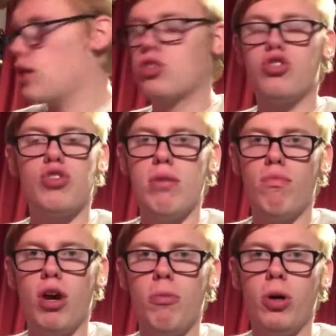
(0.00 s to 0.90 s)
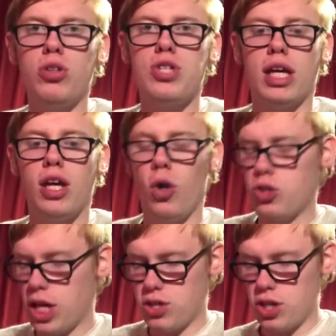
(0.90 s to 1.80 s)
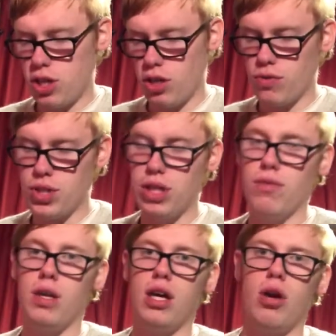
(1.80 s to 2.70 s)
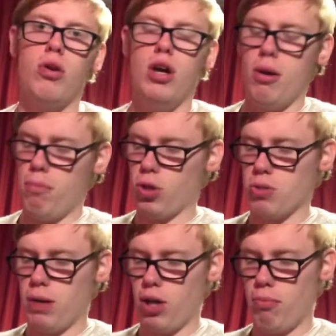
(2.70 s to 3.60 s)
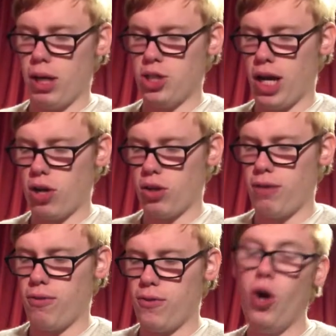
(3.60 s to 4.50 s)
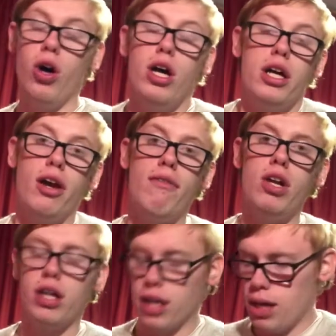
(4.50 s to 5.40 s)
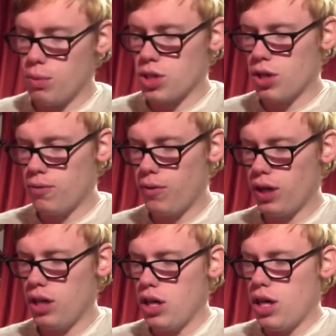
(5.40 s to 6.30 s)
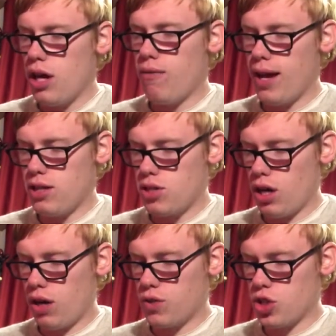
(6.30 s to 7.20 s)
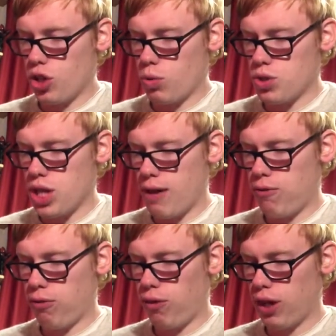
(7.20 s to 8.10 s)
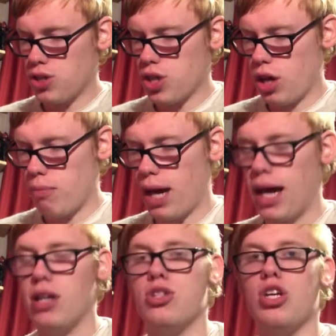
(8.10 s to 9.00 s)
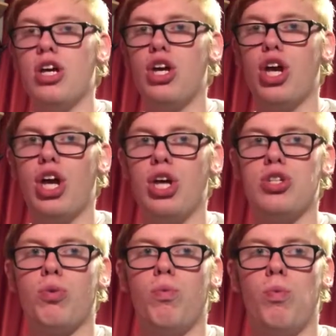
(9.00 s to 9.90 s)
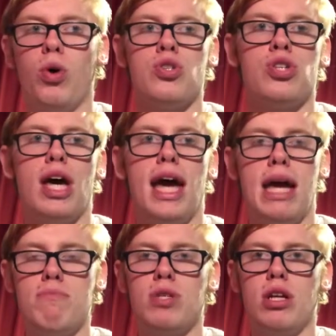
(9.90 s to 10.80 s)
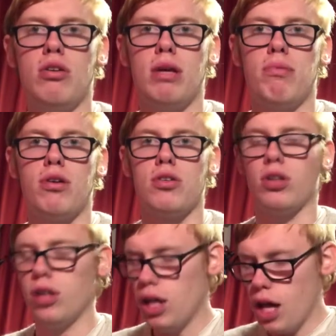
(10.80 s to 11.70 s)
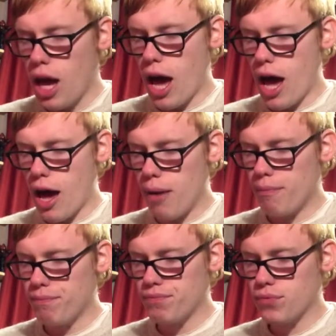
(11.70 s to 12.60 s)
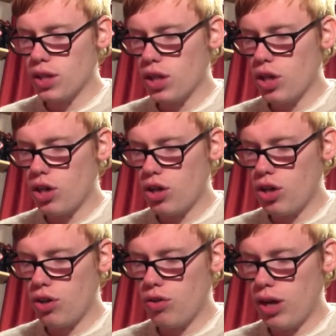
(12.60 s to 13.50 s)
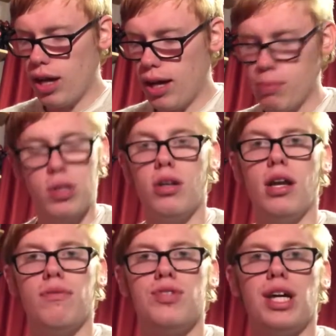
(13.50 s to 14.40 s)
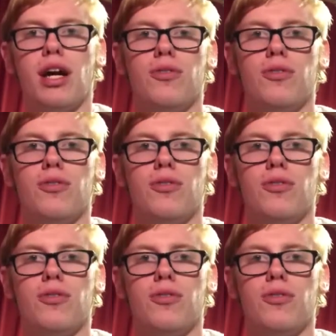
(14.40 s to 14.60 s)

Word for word: Extreme Robots in Colchester. You'll have seen the video possibly on my channel. If you've not, go and have a look. It was a good fun event. Aftershock was there for the first time and it was absolutely brutal. Um, absolutely love seeing